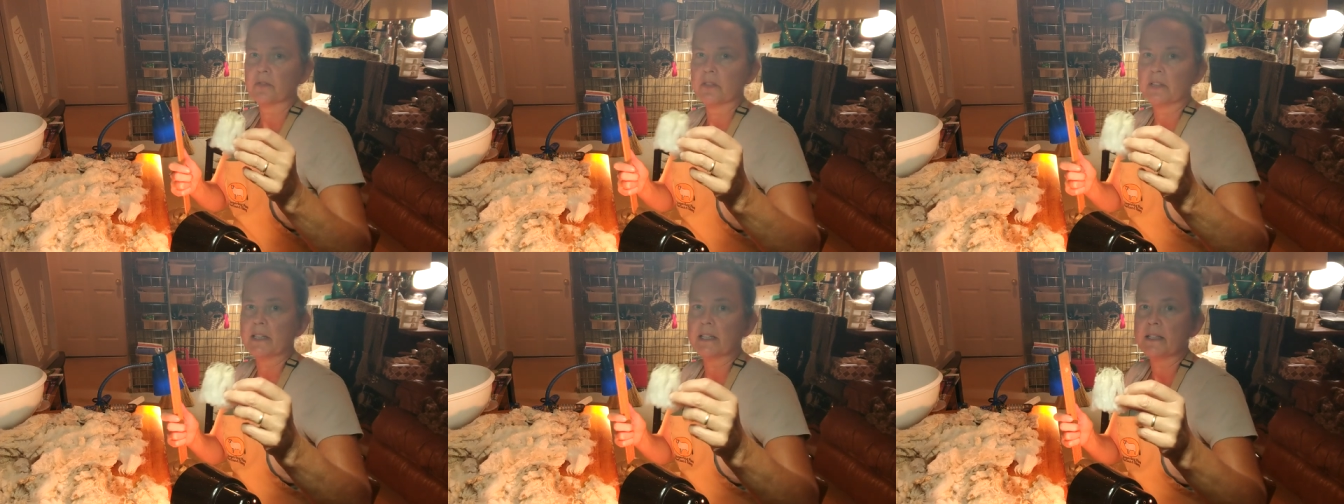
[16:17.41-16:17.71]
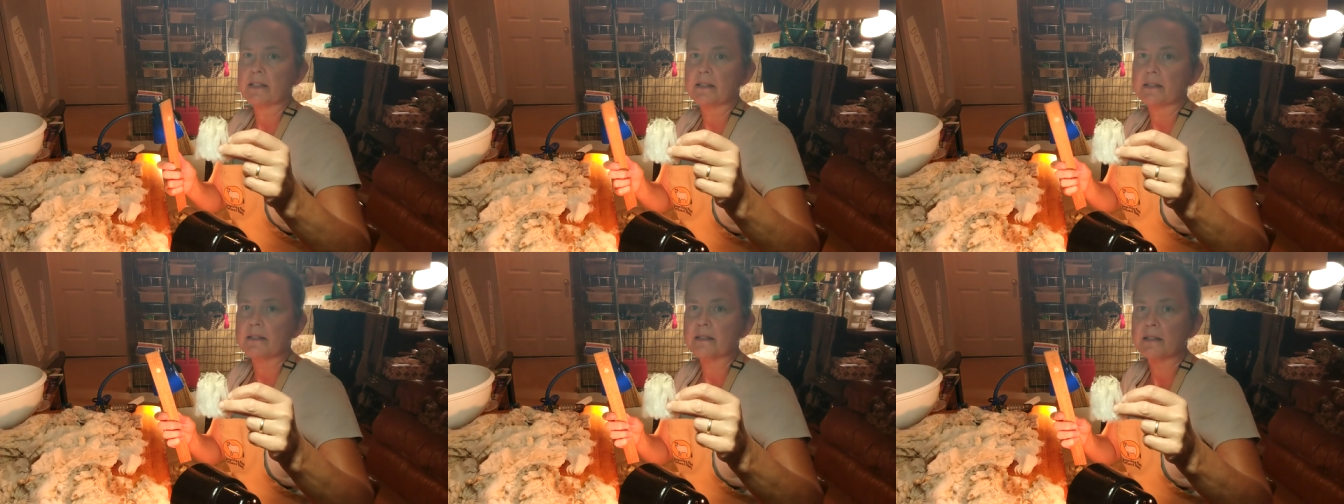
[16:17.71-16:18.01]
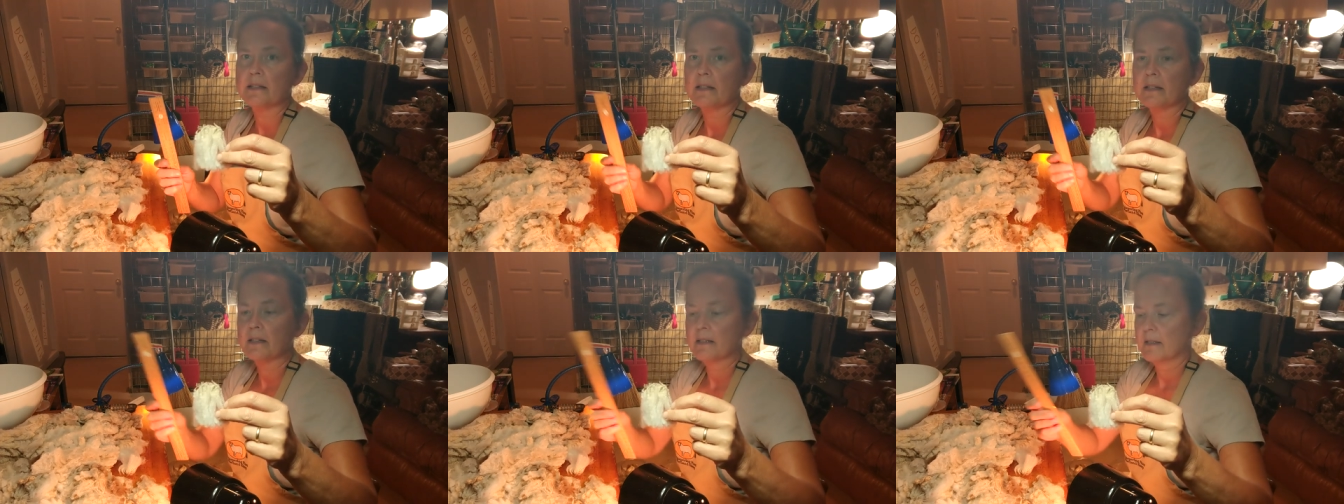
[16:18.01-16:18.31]
fleece.
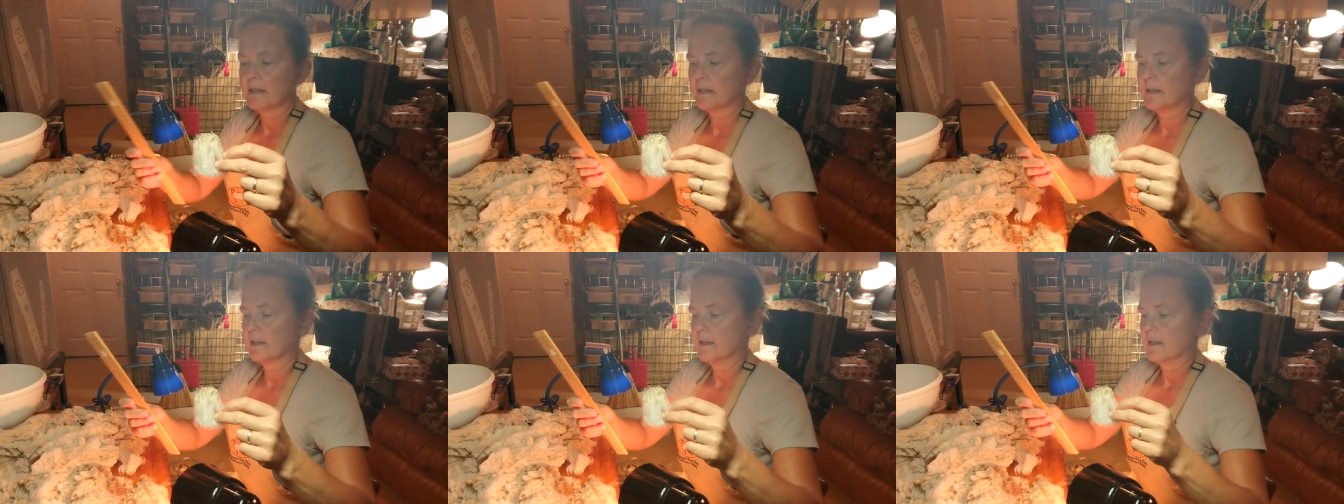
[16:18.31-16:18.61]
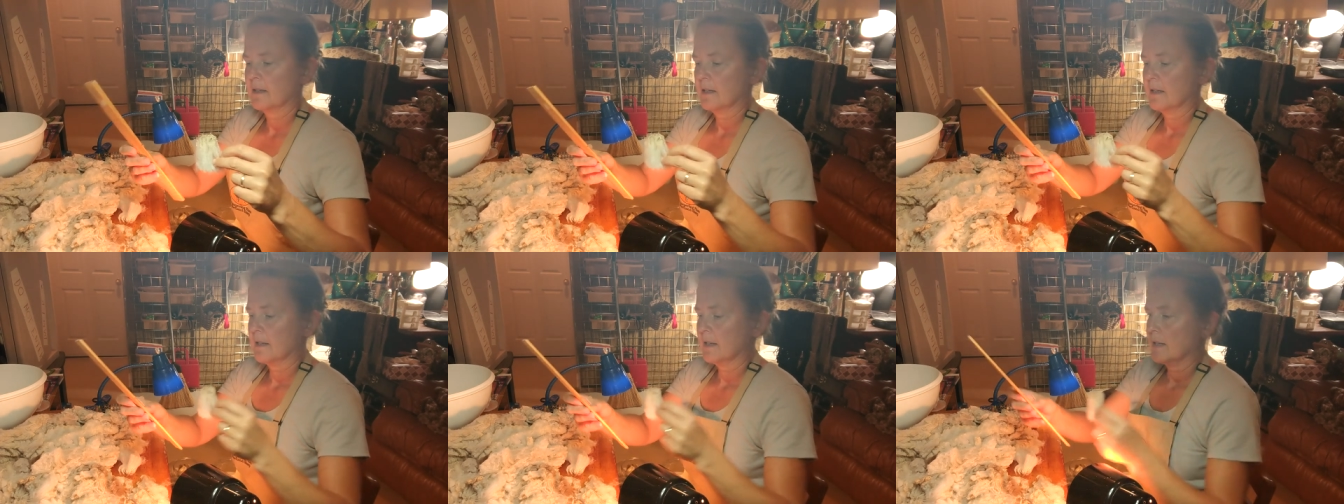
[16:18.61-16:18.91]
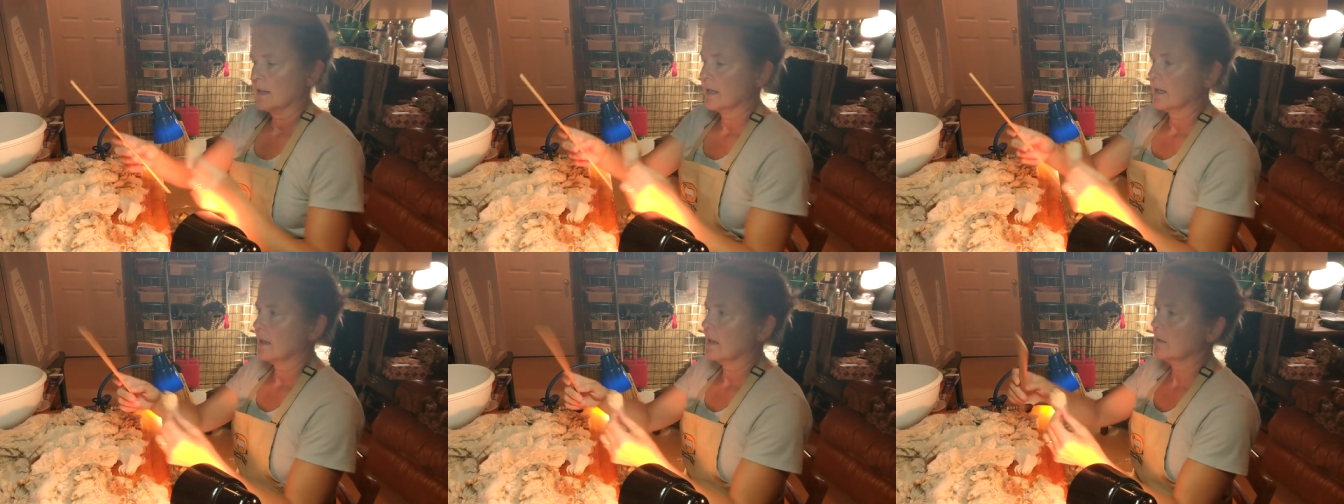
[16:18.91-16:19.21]

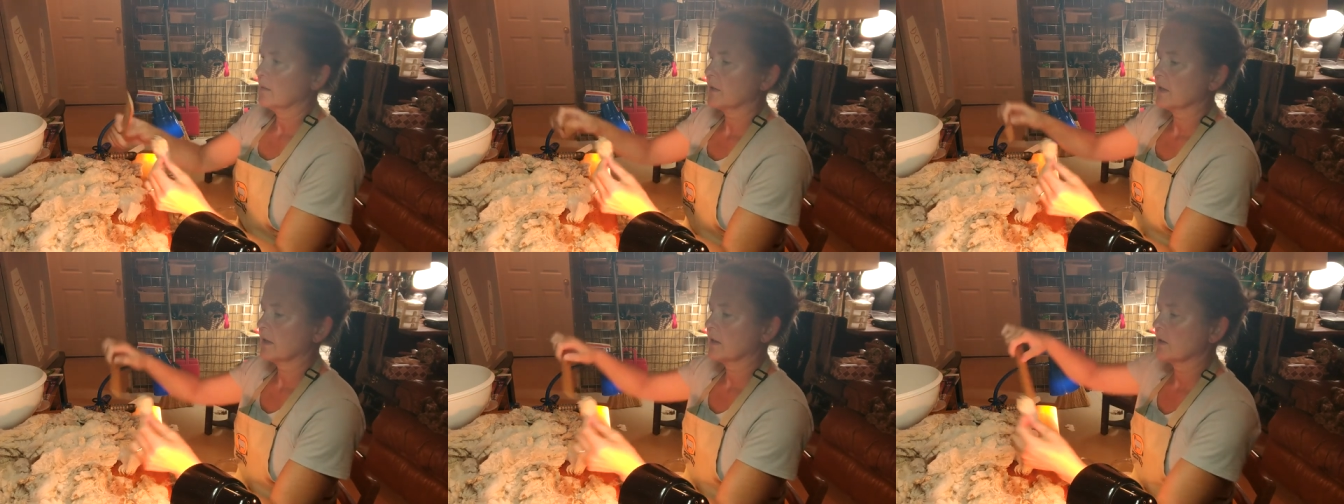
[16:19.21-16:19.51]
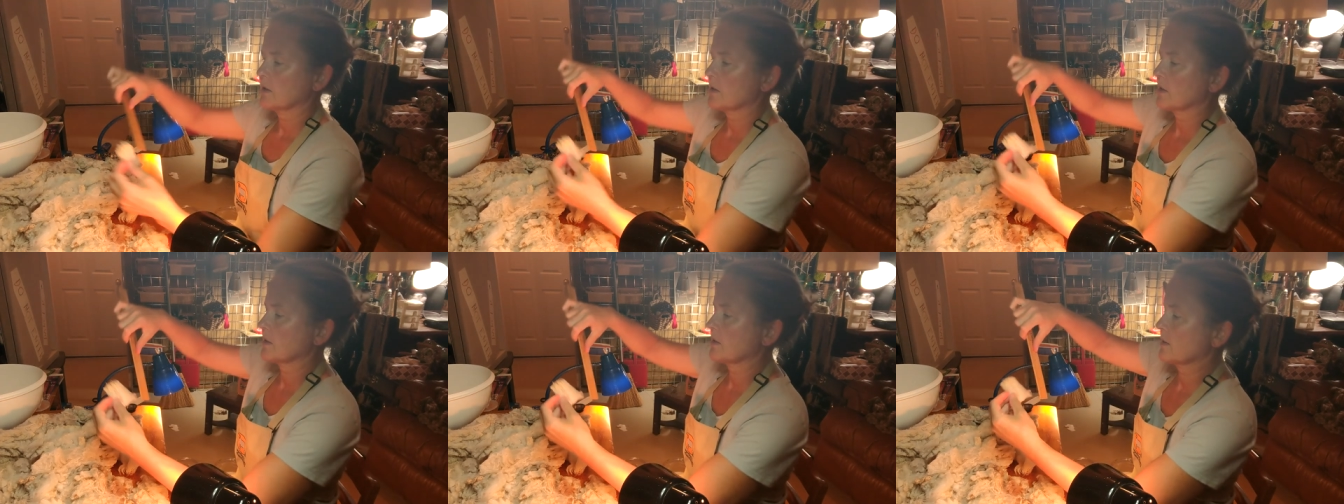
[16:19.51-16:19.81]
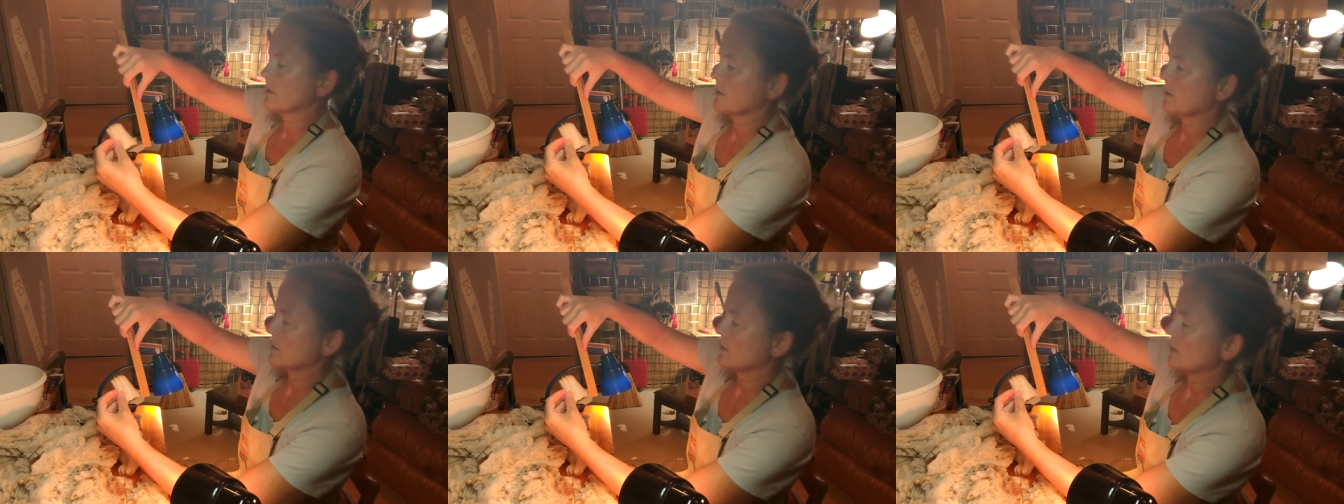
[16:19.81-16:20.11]
And I'm gonna
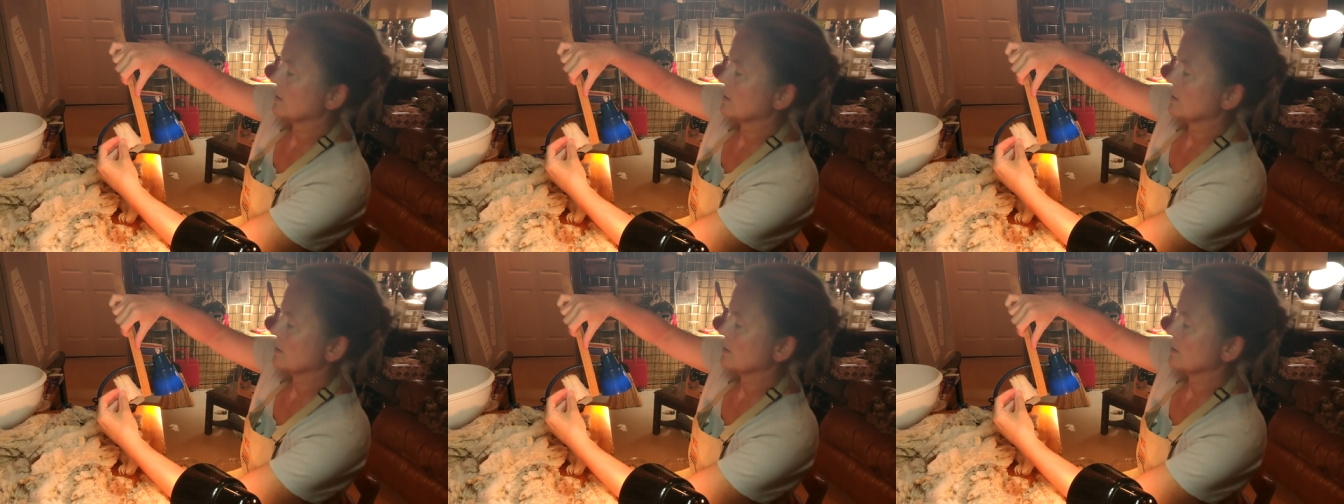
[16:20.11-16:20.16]
just,